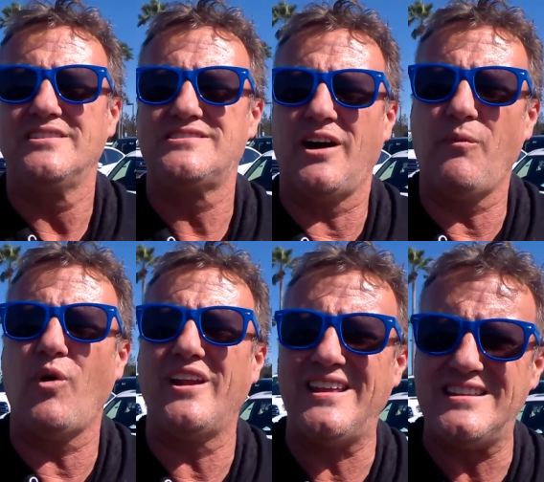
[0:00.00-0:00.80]

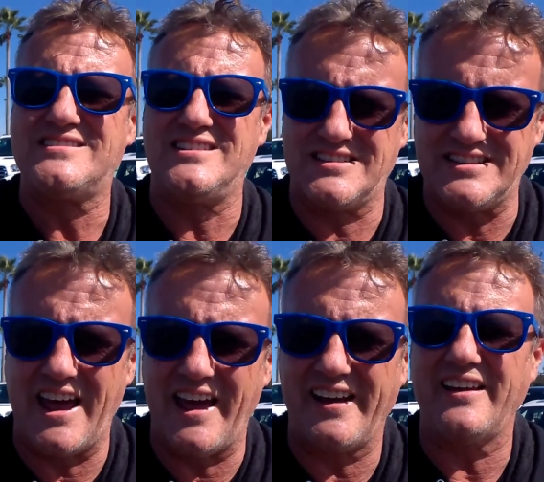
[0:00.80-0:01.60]
Someone needs to
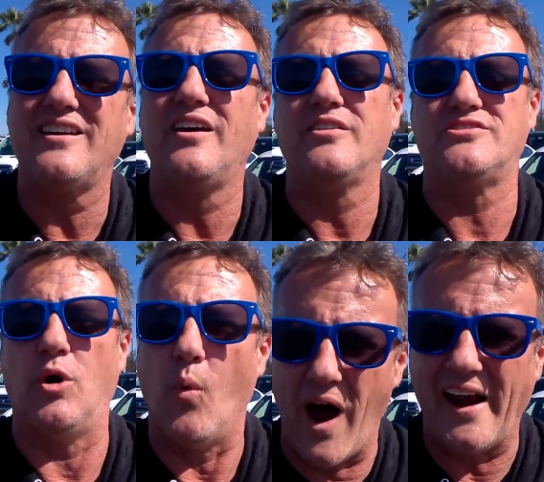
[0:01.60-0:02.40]
say it,
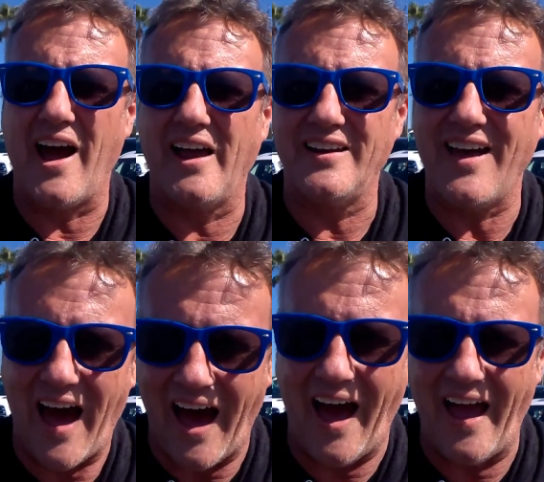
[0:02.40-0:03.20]
so why not
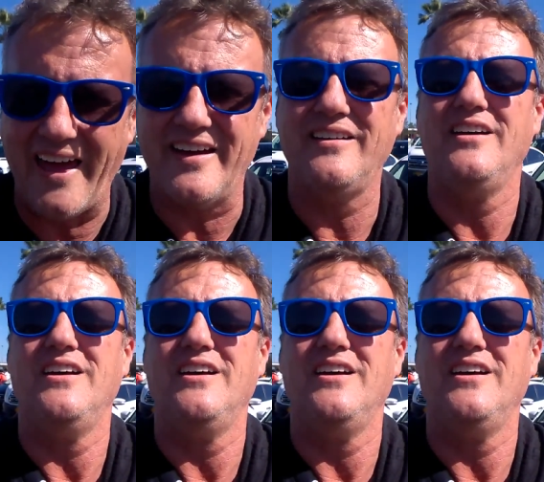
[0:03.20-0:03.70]
I?